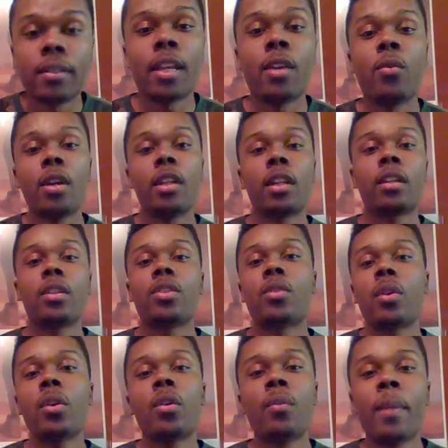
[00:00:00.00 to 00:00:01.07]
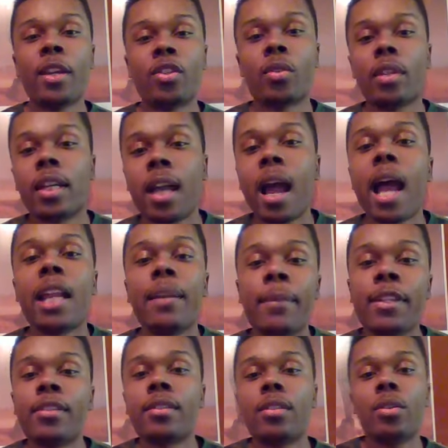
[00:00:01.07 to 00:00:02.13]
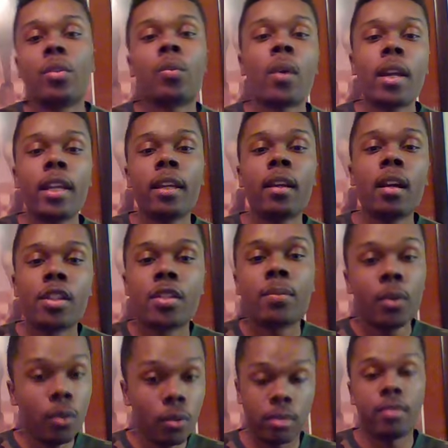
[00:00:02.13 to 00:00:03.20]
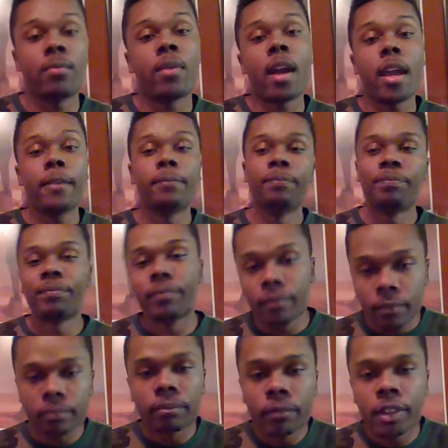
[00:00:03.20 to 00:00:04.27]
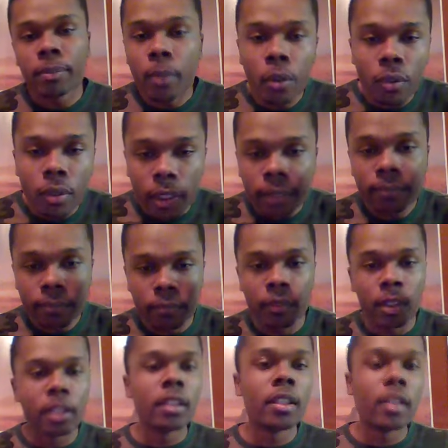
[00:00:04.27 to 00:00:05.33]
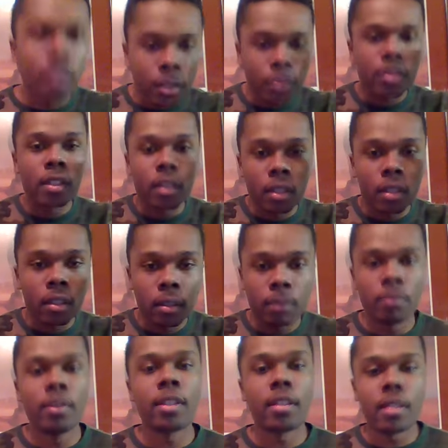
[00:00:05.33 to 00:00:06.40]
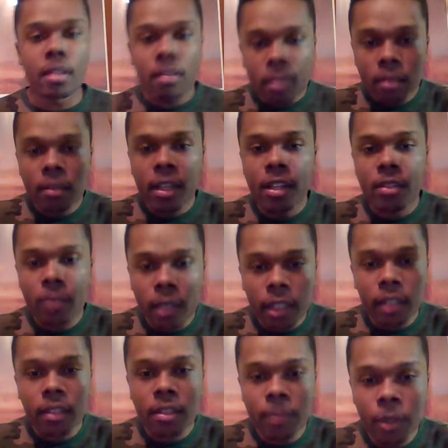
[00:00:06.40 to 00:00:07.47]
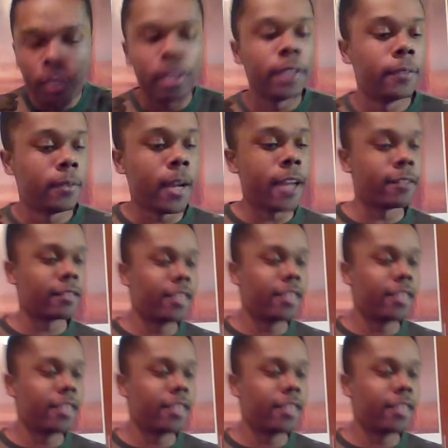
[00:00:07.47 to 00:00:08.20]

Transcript: They want to control, make sure the economy is still running smoothly, right? Smoothly. We're going to use the parentheses. That is running smoothly, right?